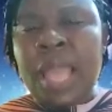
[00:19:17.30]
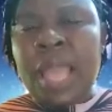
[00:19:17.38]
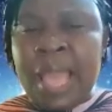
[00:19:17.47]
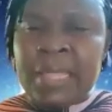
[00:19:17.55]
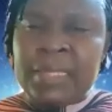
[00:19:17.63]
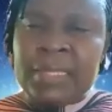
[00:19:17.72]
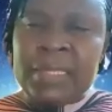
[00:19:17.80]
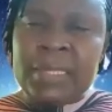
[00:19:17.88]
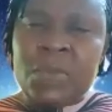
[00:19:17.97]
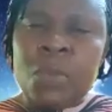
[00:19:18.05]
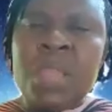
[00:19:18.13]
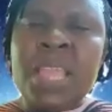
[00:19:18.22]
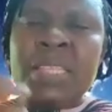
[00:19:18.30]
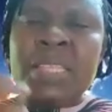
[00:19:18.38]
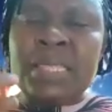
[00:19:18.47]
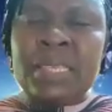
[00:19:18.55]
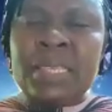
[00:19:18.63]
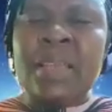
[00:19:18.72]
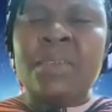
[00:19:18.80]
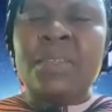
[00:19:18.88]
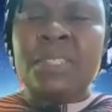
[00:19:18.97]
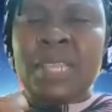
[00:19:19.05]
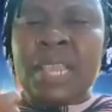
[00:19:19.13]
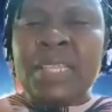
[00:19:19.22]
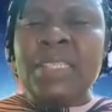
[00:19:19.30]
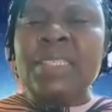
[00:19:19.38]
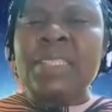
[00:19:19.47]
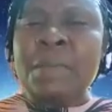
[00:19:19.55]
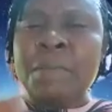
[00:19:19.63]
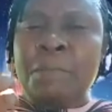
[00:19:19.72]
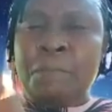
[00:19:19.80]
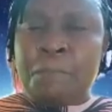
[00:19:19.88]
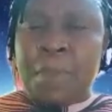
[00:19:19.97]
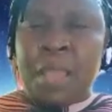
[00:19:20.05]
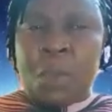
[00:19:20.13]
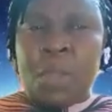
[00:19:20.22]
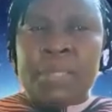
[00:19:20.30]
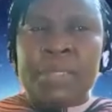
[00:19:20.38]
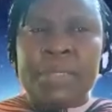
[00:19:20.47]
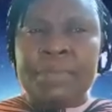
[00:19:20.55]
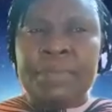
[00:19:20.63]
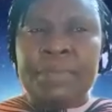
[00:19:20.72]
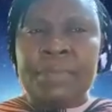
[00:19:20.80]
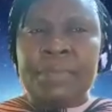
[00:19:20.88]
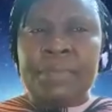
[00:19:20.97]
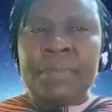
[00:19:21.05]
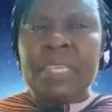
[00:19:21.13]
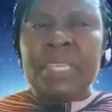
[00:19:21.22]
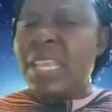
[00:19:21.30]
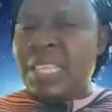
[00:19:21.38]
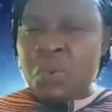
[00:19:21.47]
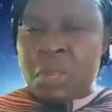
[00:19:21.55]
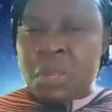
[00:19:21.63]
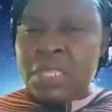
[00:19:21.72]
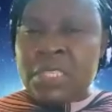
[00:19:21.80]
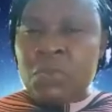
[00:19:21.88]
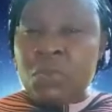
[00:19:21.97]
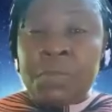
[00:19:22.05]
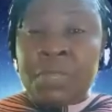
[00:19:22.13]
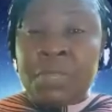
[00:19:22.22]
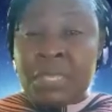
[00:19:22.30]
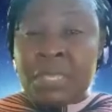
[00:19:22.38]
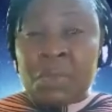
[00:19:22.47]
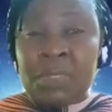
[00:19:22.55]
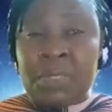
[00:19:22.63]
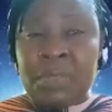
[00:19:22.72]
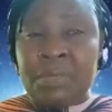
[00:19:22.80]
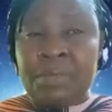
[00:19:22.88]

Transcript: And when the girl child is empowered, inequality will be reduced.